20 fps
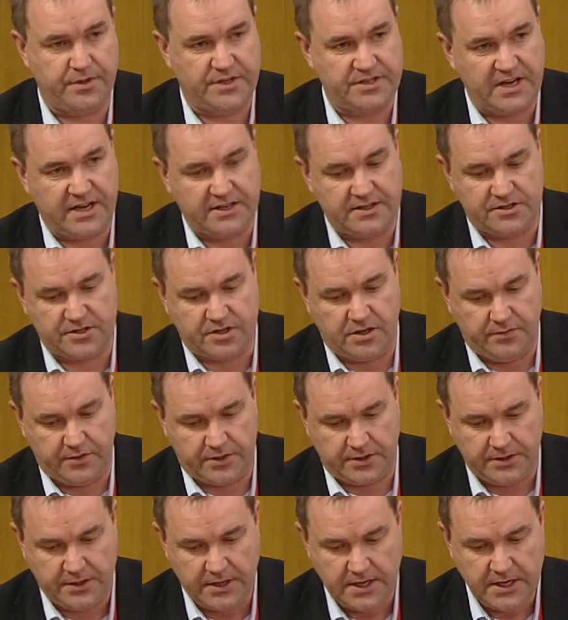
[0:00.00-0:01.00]
But as I
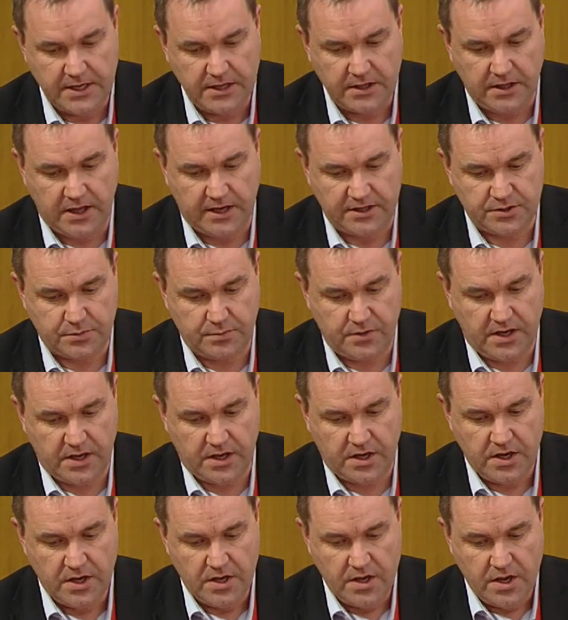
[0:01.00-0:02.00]
discovered last
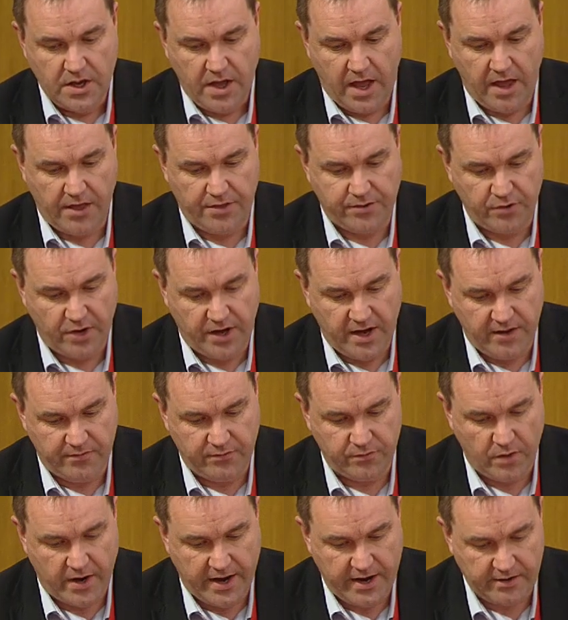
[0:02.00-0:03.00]
week through an
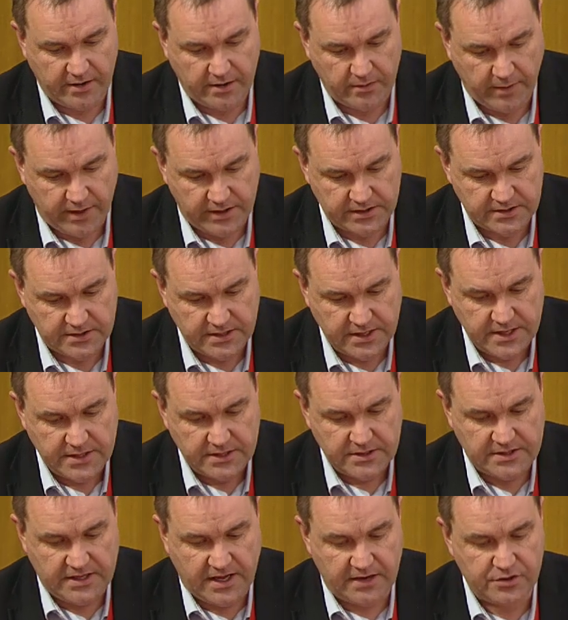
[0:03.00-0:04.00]
FOI request,
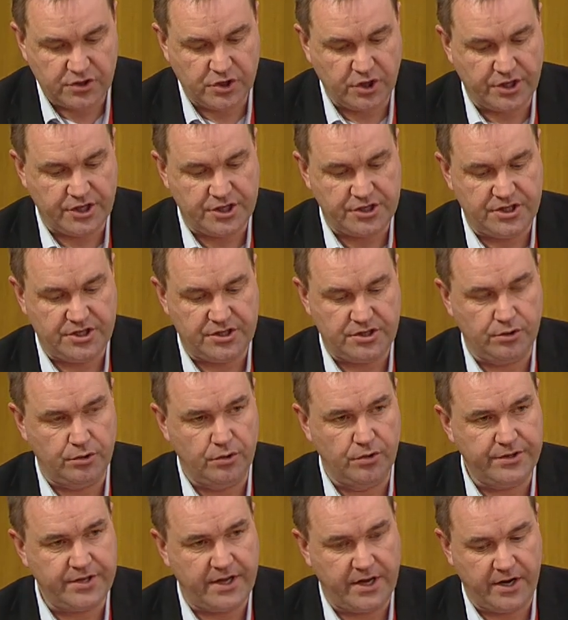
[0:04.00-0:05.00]
staff shortages
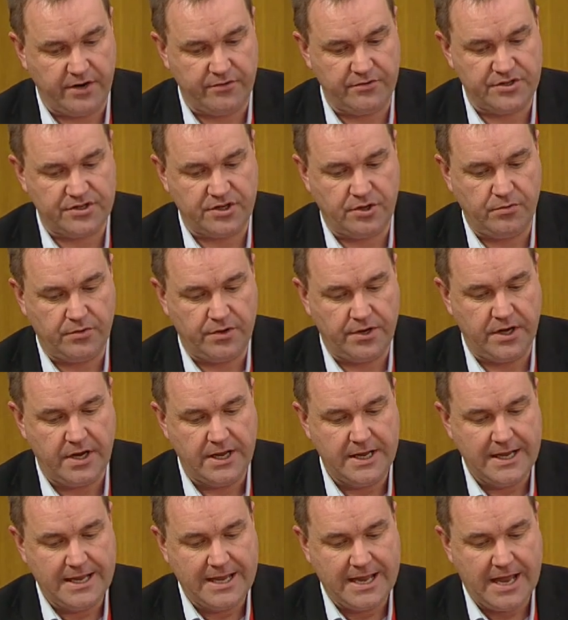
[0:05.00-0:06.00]
in Lothian are resulting
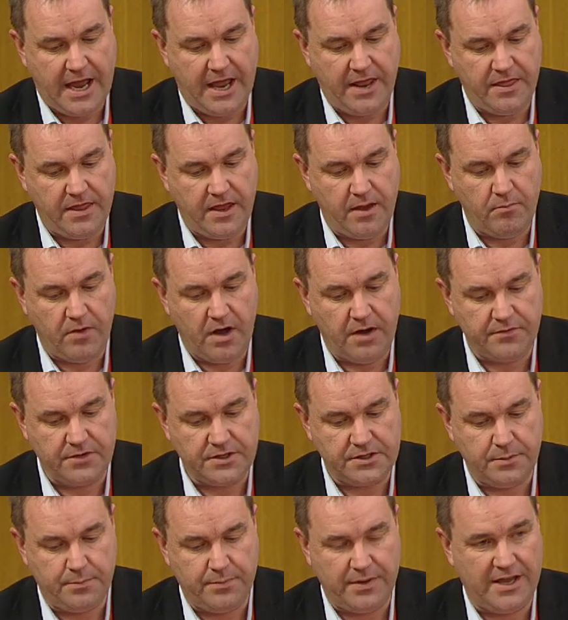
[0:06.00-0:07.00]
in them
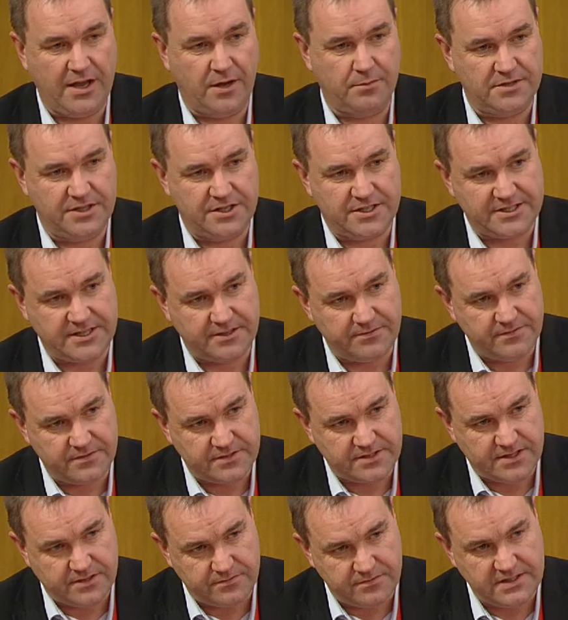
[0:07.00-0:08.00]
having to pay up to
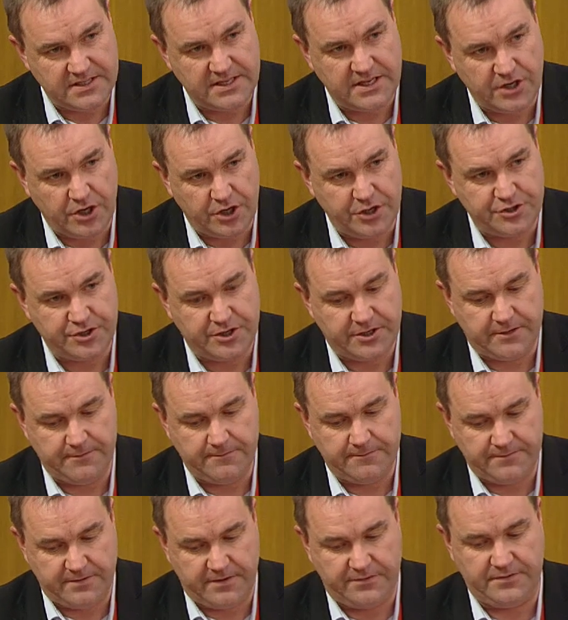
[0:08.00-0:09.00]

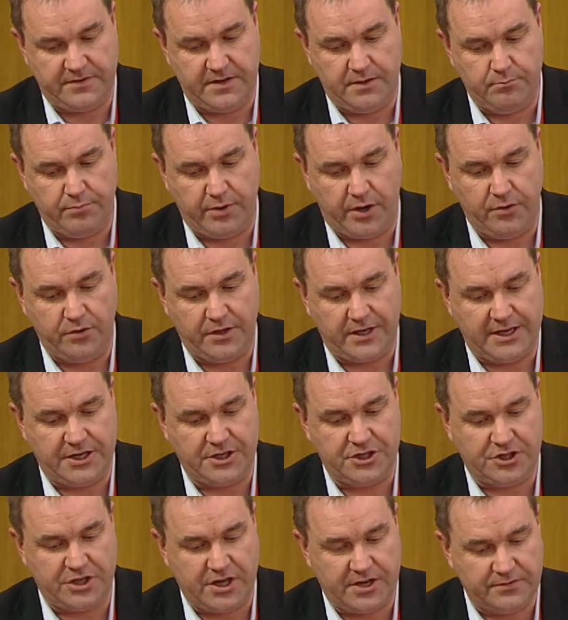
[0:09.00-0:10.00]
£1,715
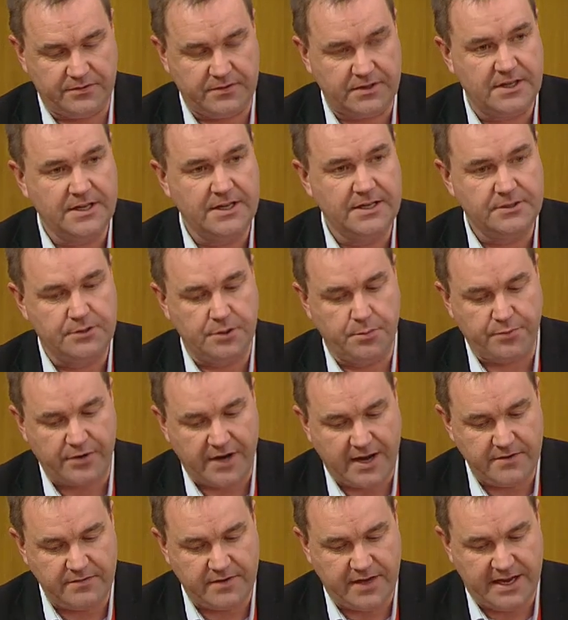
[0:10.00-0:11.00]
a shift to
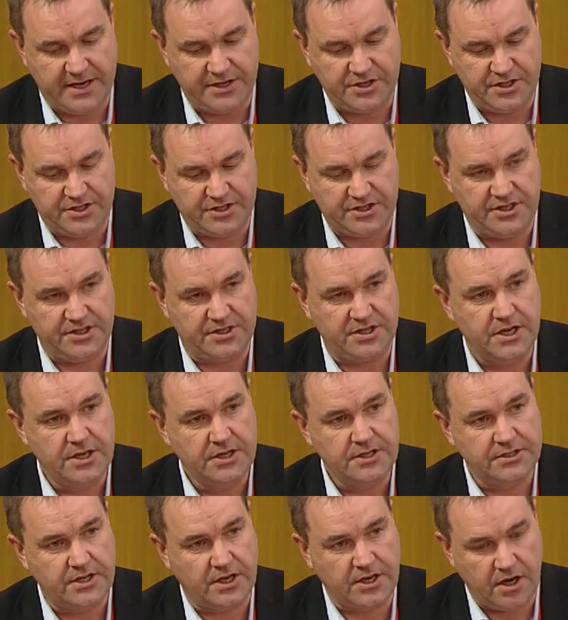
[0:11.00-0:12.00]
private agencies
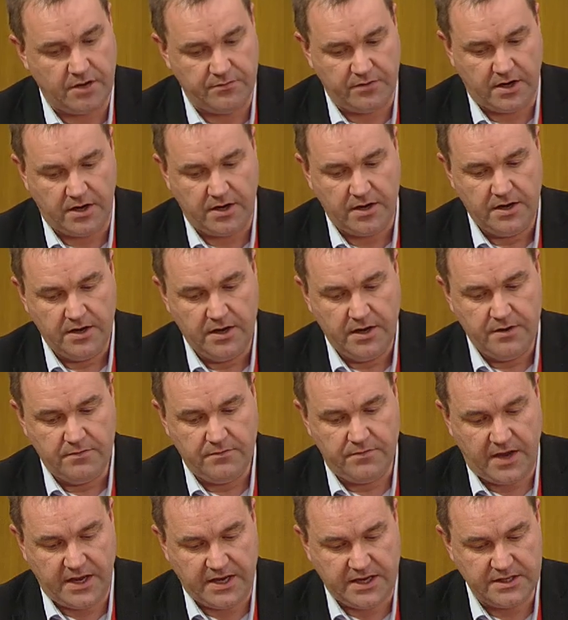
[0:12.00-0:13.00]
to cover
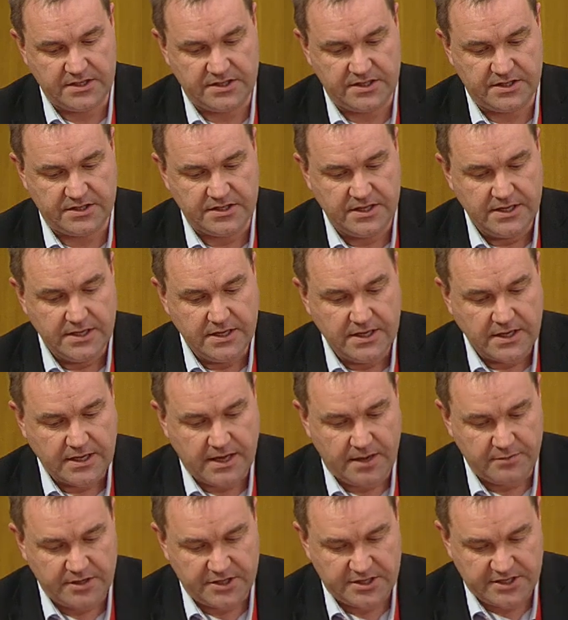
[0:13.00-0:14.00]
vacancies.
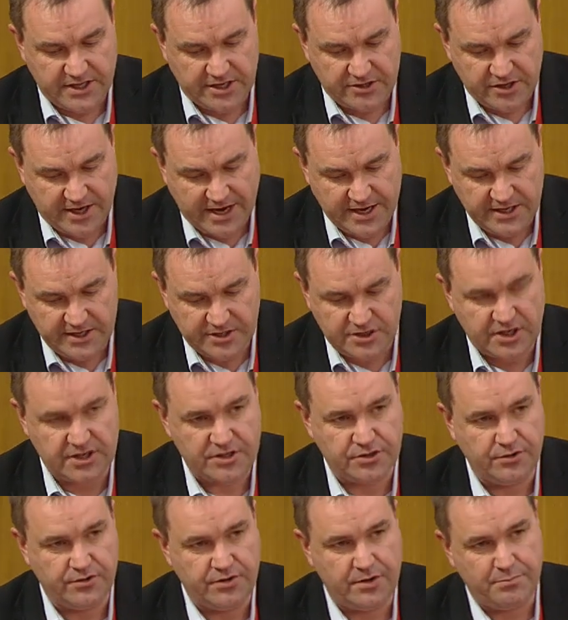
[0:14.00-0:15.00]
Cabinet Secretary,
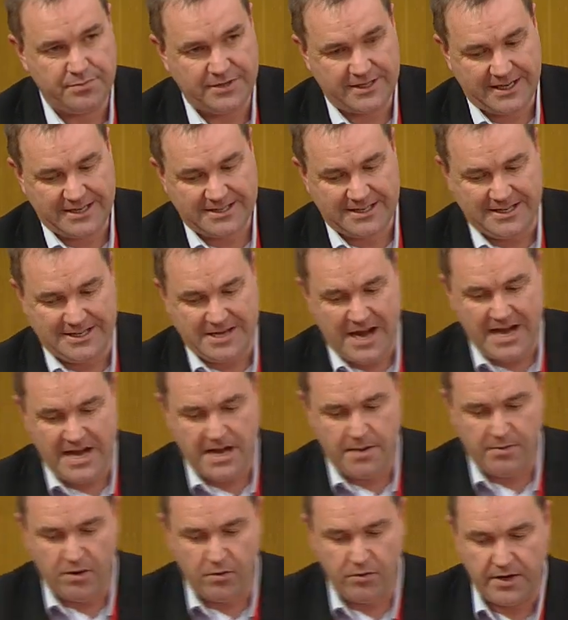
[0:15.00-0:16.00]
NHS Lothian predicts a
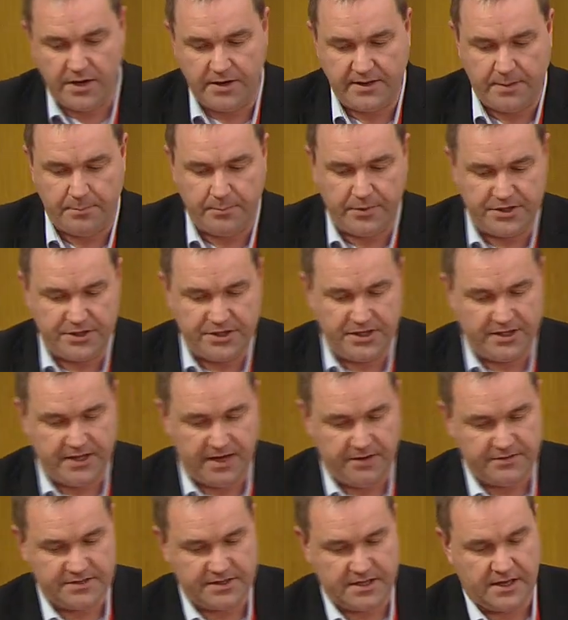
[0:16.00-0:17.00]
£90 million budget
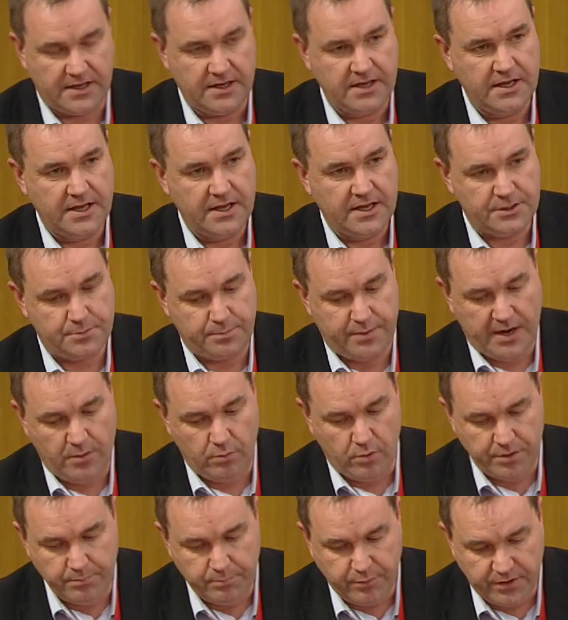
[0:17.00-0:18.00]
deficit. It's
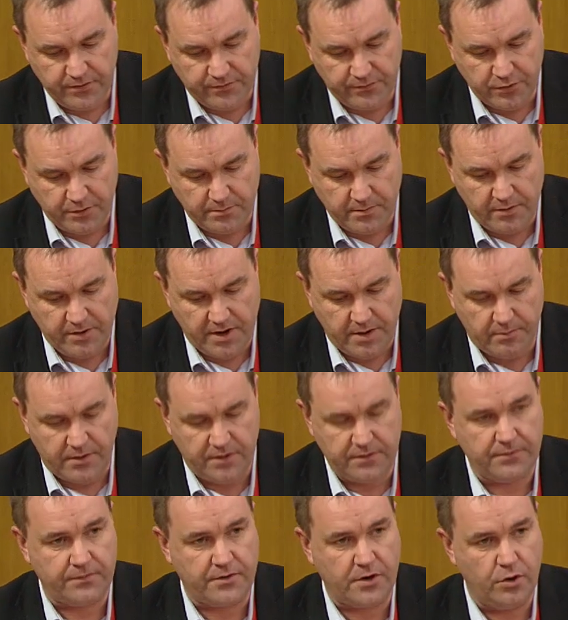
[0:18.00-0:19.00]
paying £1.4 million a
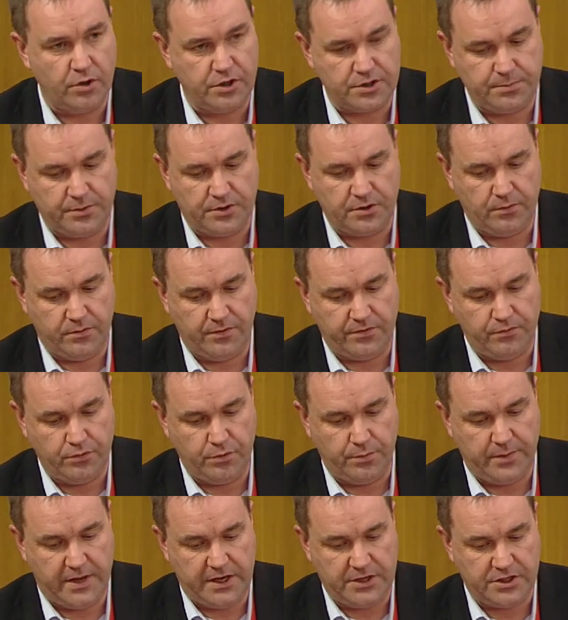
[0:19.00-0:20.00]
month for a hospital with
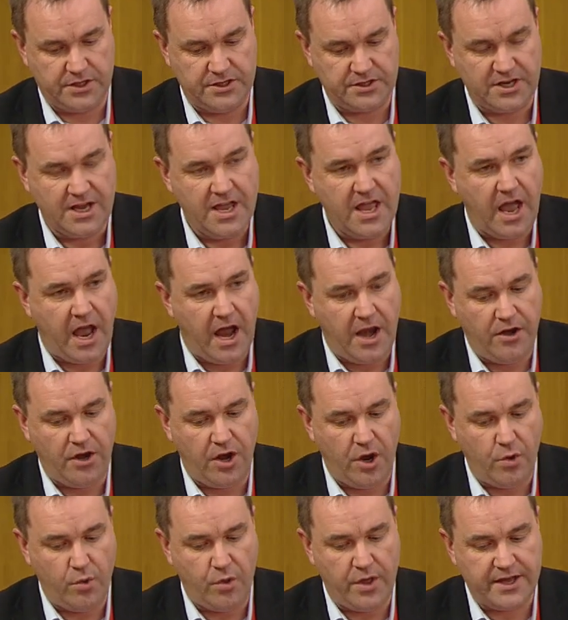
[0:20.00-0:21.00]
no patients,
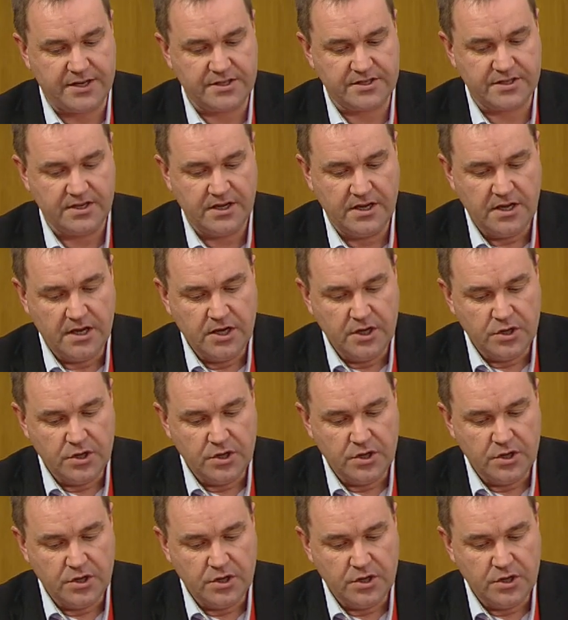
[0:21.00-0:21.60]
and now this.